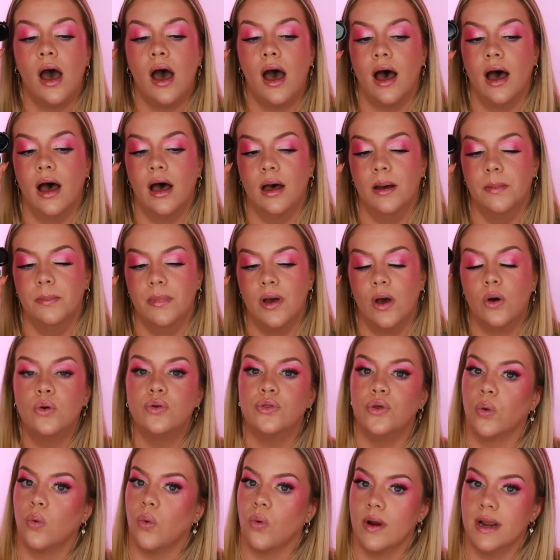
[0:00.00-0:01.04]
Oh,
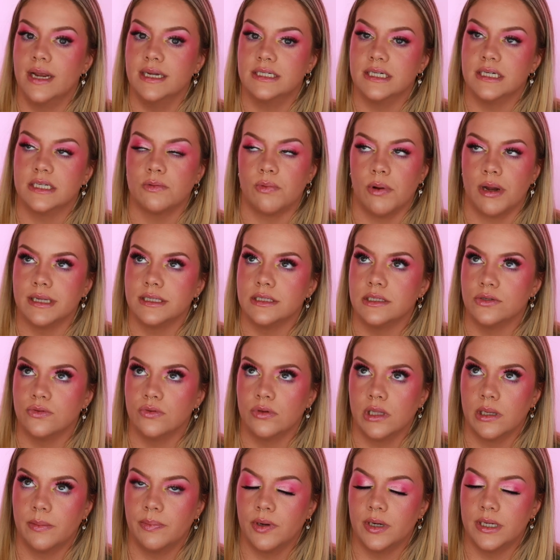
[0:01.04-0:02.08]
the Orient Express is
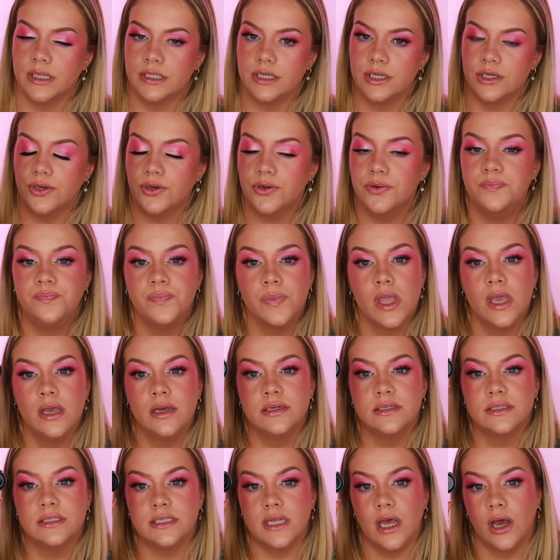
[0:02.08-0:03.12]
really pretty too.
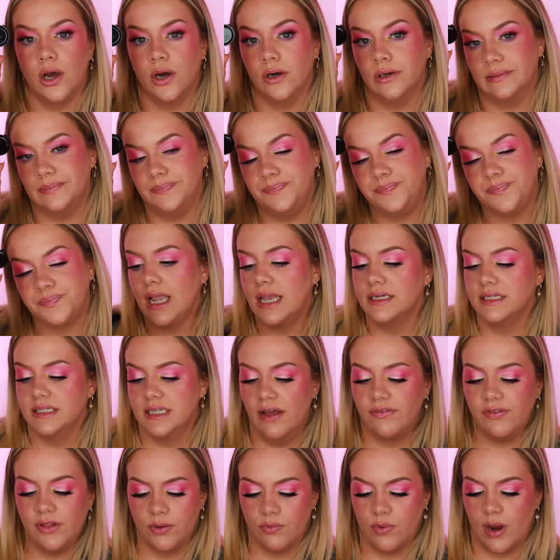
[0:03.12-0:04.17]
So I
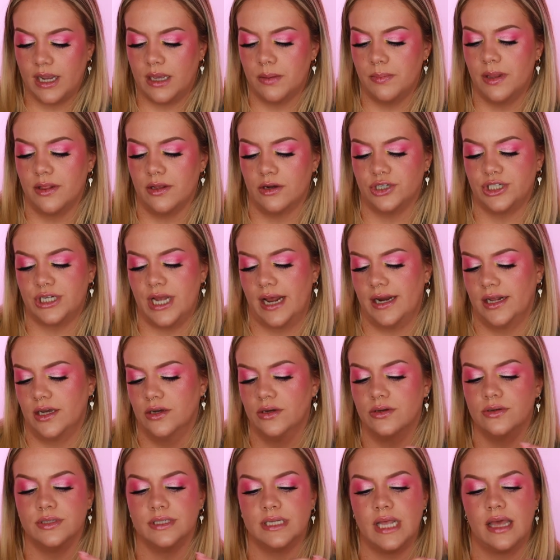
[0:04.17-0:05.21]
definitely recommend their
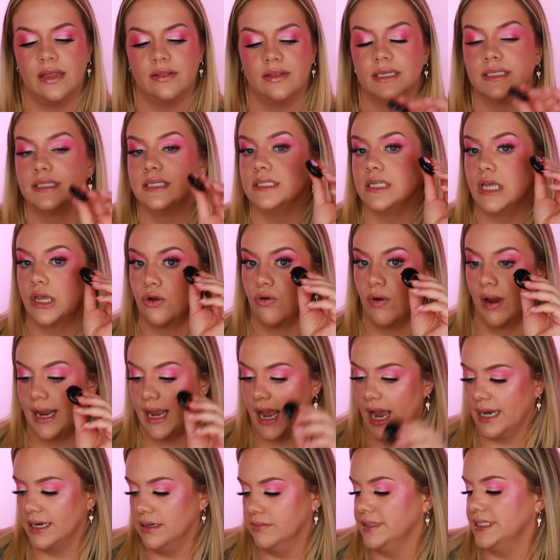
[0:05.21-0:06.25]
shadows, and this is a great
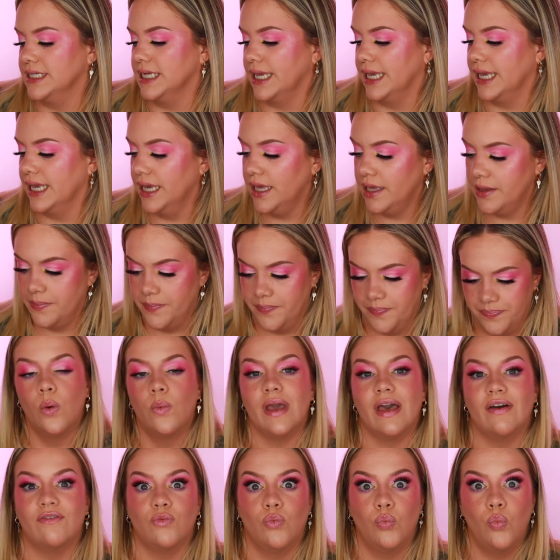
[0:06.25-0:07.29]
item to get.
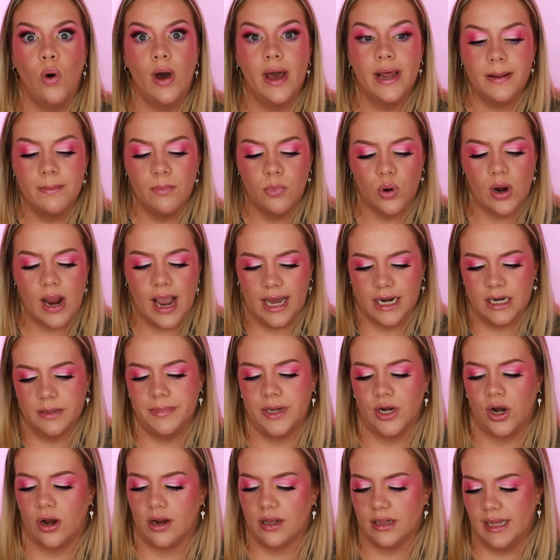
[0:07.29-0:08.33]
We have one more item
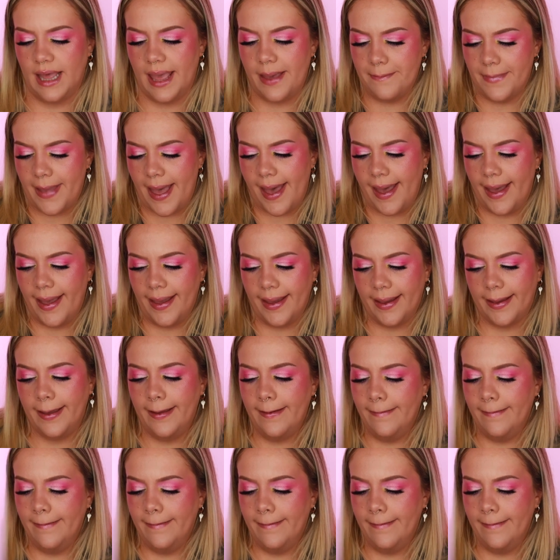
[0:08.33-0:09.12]
in our glam bag.